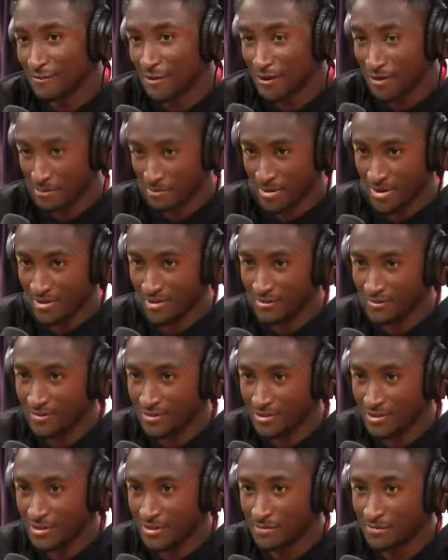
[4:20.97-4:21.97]
a very competitive
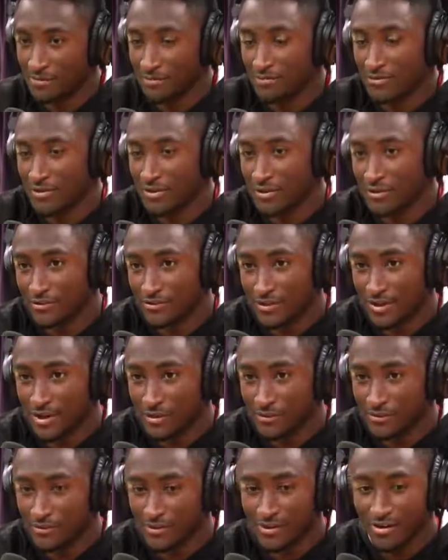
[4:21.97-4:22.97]
team for the years that I
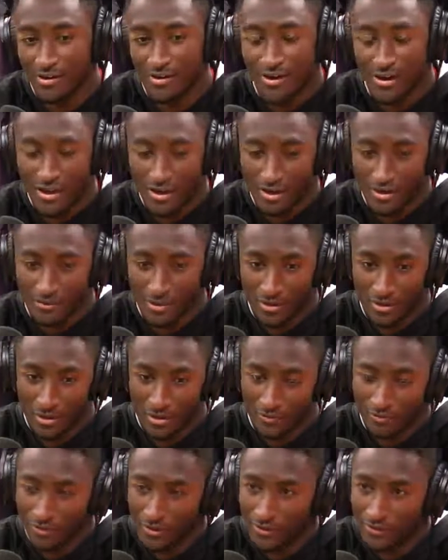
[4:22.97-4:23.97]
was there, and I made a lot
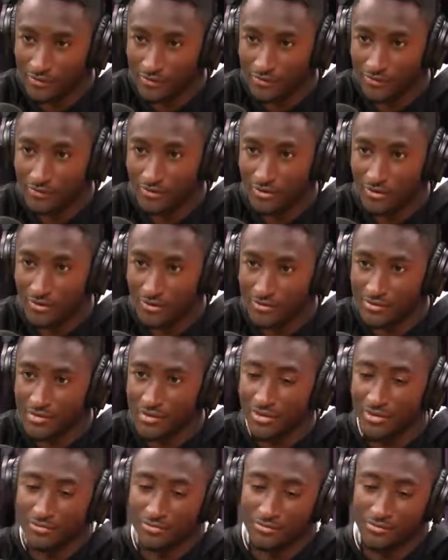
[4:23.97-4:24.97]
of friends on the
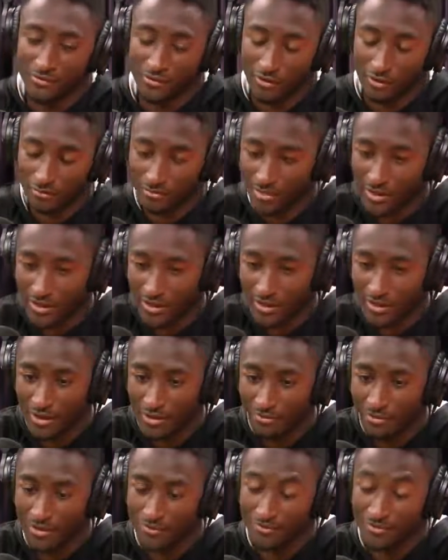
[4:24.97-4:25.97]
team, started playing. I
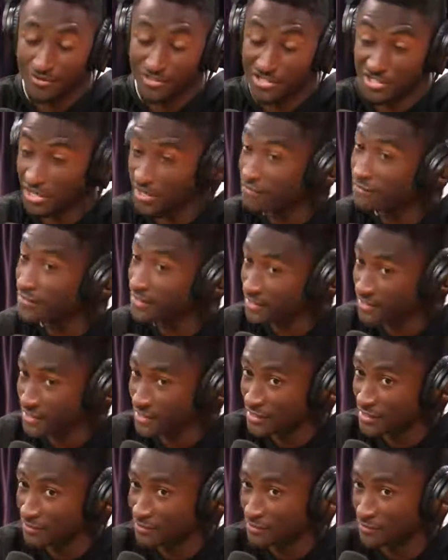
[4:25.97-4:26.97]
played for the JV
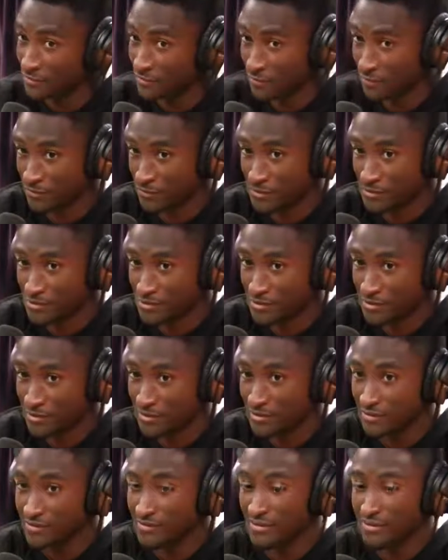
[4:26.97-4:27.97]
team for the first 2
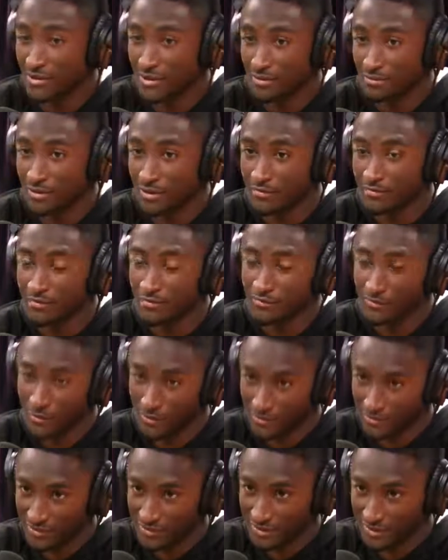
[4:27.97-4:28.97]
years, and then I played for the
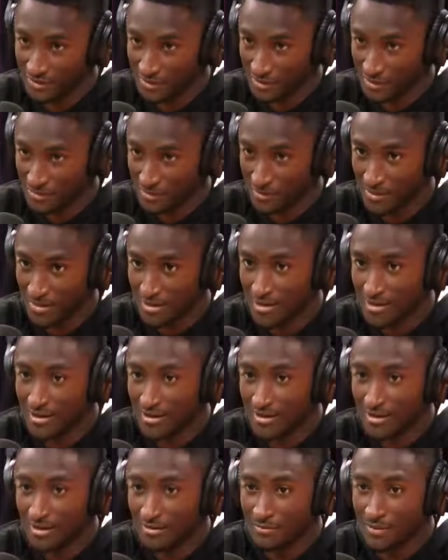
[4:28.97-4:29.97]
varsity team
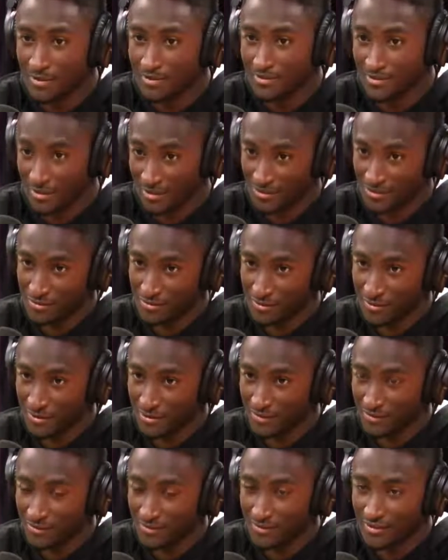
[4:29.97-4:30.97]
my second 2
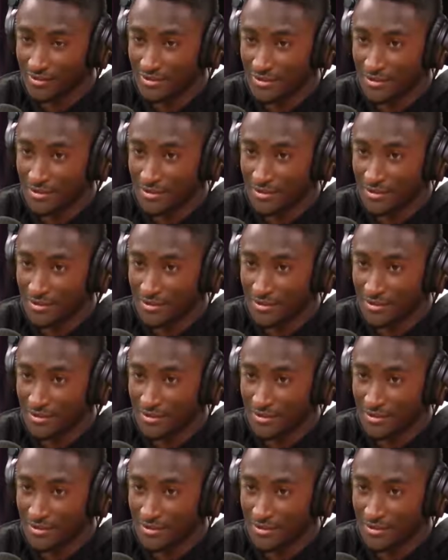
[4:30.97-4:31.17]
years.